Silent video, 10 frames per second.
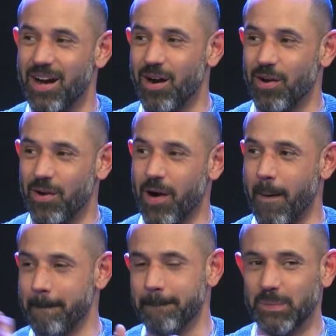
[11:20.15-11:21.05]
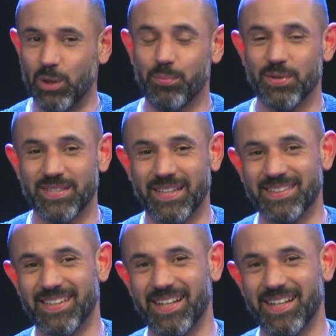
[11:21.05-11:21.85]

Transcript: are um, you know presented?